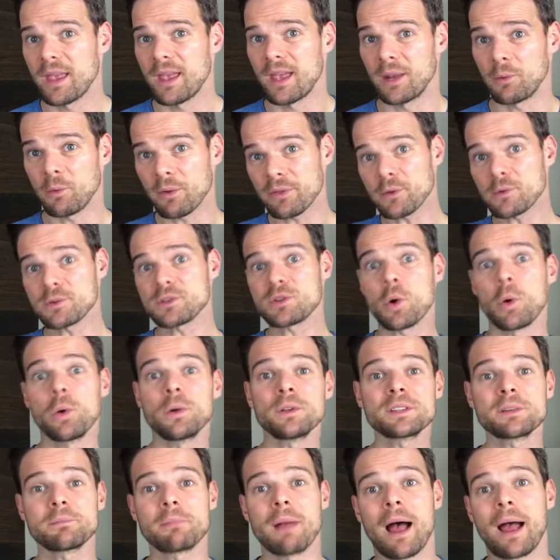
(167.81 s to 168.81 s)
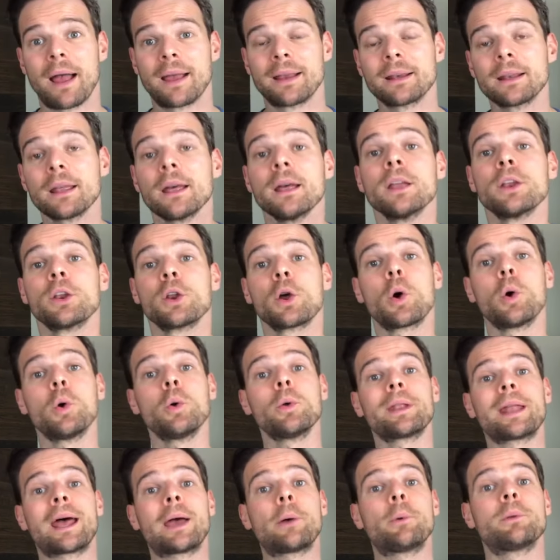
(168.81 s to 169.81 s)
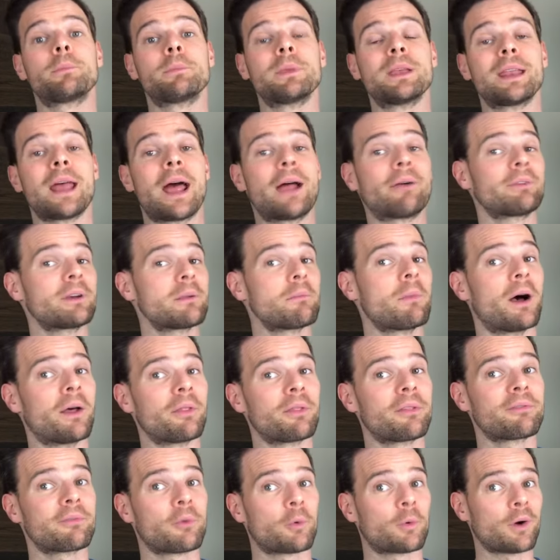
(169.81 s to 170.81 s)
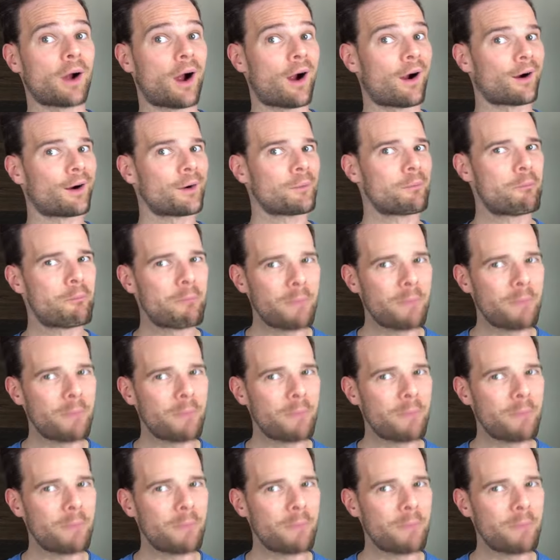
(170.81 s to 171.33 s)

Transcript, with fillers: And with those goals in mind, Nicole and I would meet every month for our